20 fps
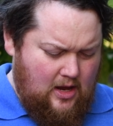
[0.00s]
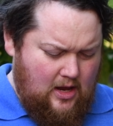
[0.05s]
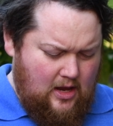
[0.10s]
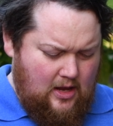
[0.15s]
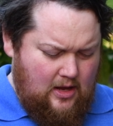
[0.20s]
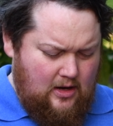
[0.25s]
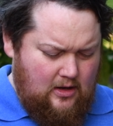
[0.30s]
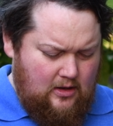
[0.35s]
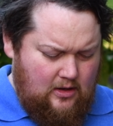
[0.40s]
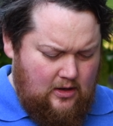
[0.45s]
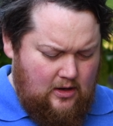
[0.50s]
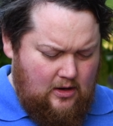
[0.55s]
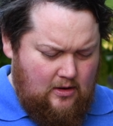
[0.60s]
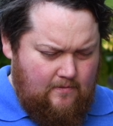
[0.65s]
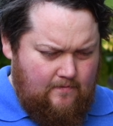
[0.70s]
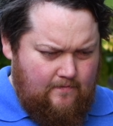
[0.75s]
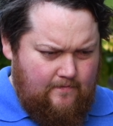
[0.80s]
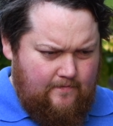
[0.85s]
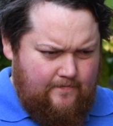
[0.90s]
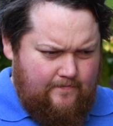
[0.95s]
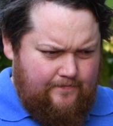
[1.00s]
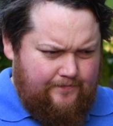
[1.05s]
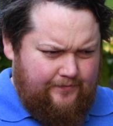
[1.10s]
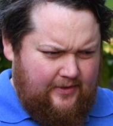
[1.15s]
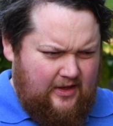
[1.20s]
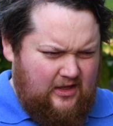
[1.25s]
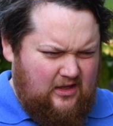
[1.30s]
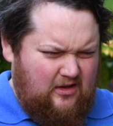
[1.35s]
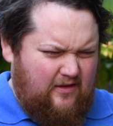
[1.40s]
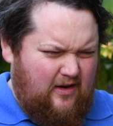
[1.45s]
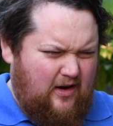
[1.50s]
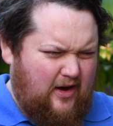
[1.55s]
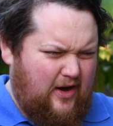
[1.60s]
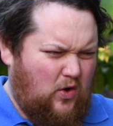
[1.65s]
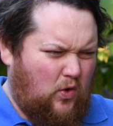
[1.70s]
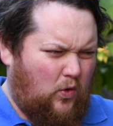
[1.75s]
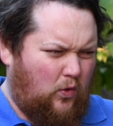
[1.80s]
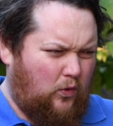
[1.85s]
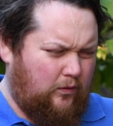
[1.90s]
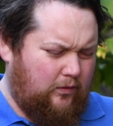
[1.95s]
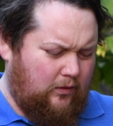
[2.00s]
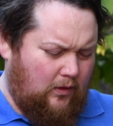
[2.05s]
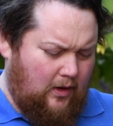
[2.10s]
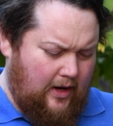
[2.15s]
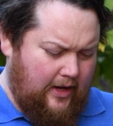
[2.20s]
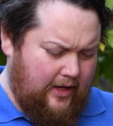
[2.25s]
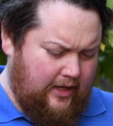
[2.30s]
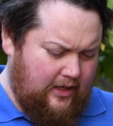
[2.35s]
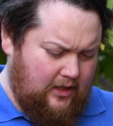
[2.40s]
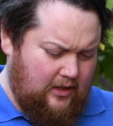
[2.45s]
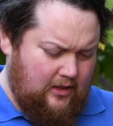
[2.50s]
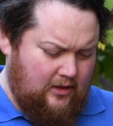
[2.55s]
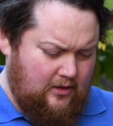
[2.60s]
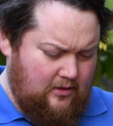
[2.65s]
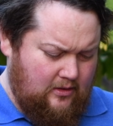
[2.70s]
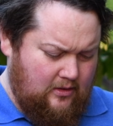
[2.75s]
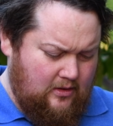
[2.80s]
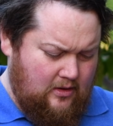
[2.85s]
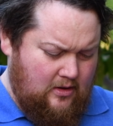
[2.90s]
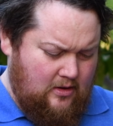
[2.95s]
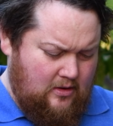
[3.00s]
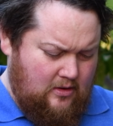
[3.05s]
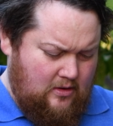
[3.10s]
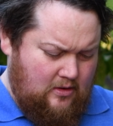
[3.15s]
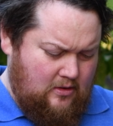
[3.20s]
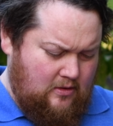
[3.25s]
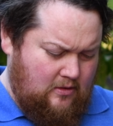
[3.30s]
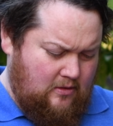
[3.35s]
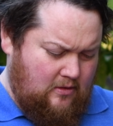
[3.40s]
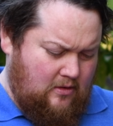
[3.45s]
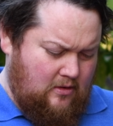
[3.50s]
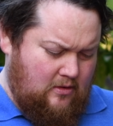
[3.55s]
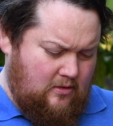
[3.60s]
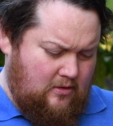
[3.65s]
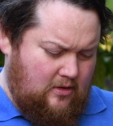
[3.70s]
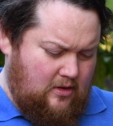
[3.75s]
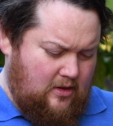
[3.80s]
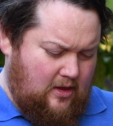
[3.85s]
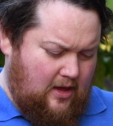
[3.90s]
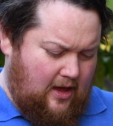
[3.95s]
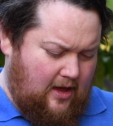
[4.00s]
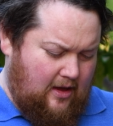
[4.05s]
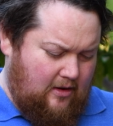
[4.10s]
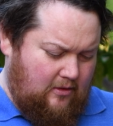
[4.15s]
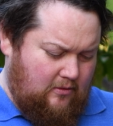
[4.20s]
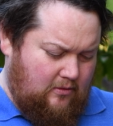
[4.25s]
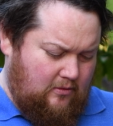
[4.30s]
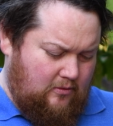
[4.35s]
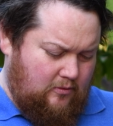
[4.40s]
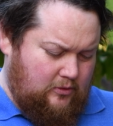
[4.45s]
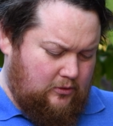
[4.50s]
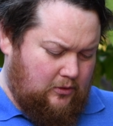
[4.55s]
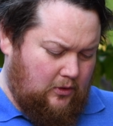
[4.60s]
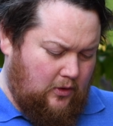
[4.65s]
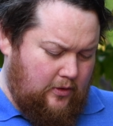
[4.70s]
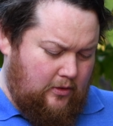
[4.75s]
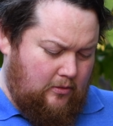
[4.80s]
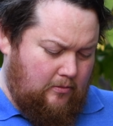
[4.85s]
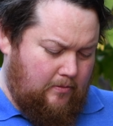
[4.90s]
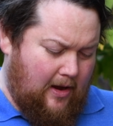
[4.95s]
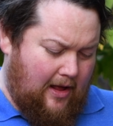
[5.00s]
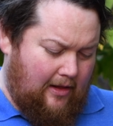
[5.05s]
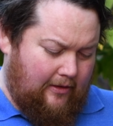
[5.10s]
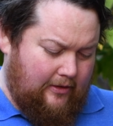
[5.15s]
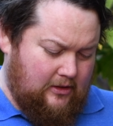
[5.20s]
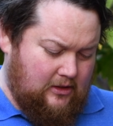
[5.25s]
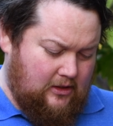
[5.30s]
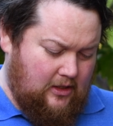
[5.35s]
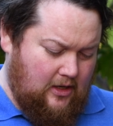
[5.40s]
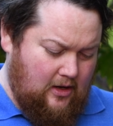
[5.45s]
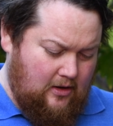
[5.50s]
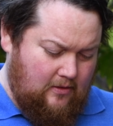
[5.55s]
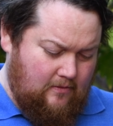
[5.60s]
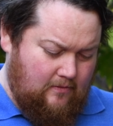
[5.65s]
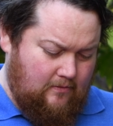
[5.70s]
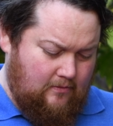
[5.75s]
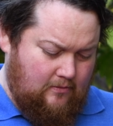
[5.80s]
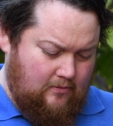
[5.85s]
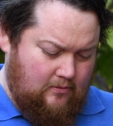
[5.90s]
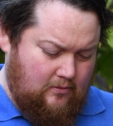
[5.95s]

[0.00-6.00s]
And um, it's a very old variety that was grown in Palestine.